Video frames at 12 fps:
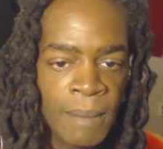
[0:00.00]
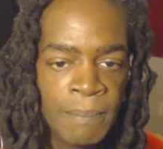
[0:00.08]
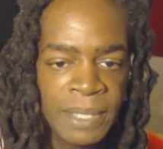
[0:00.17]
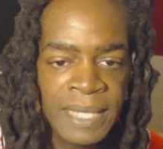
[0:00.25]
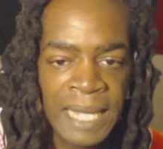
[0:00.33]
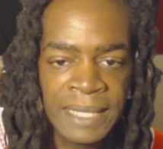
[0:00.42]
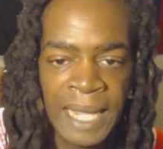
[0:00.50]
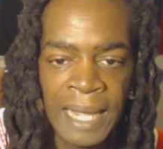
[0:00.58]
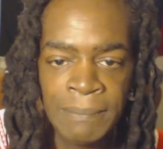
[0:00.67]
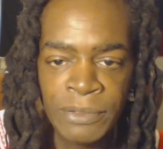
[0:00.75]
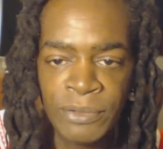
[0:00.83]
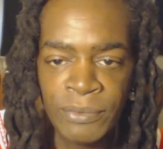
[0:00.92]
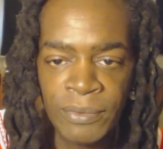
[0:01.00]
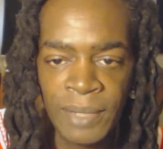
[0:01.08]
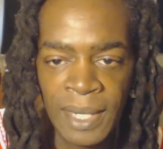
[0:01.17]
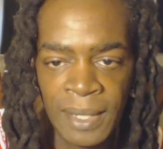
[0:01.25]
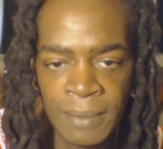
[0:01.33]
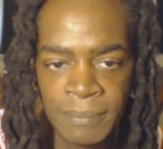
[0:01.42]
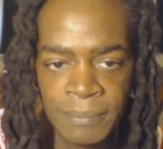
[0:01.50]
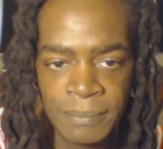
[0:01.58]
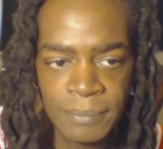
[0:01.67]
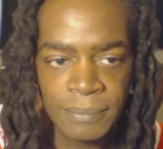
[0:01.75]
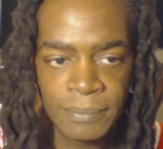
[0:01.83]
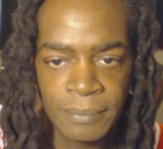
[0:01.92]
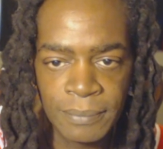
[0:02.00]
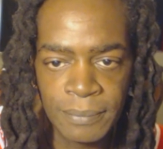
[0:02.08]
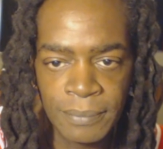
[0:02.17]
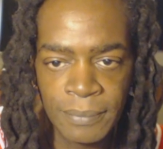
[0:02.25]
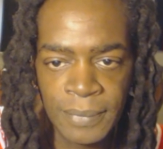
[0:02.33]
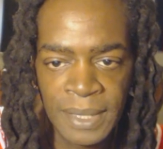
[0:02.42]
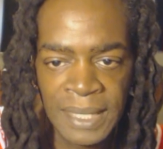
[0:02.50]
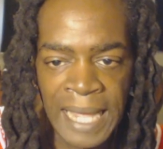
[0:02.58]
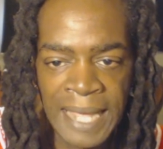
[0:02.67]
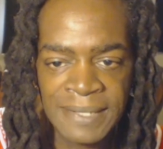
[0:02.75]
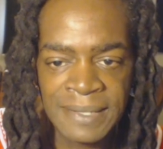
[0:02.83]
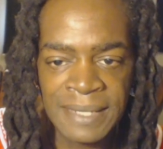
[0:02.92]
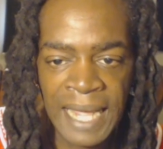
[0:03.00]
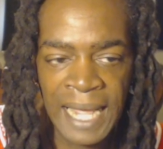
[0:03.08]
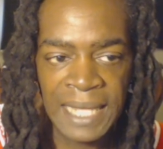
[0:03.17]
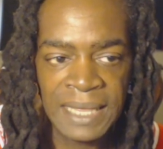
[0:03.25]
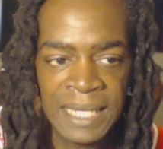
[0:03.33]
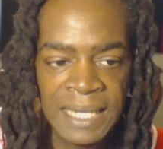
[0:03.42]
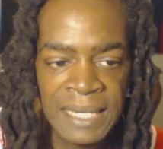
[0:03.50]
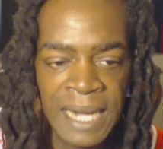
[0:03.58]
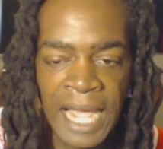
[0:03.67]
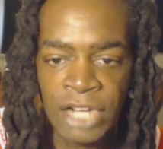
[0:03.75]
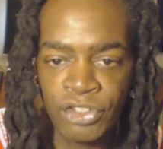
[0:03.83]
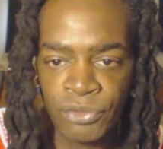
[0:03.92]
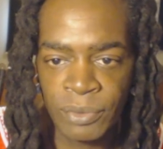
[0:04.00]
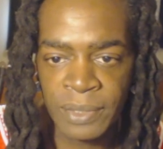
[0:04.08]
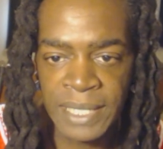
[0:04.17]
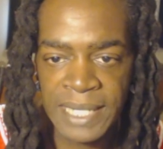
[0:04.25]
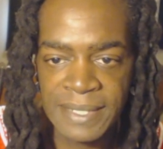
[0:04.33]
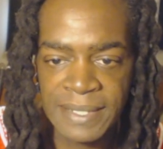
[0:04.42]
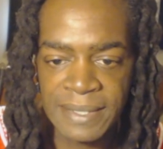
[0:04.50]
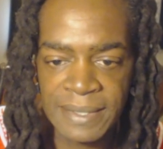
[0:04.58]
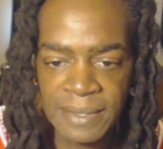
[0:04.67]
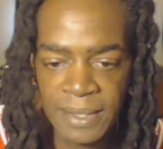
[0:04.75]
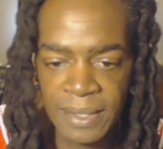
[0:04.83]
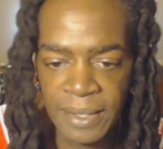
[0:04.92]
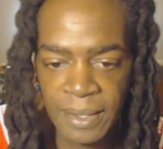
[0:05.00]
But that came through last night, the naturalness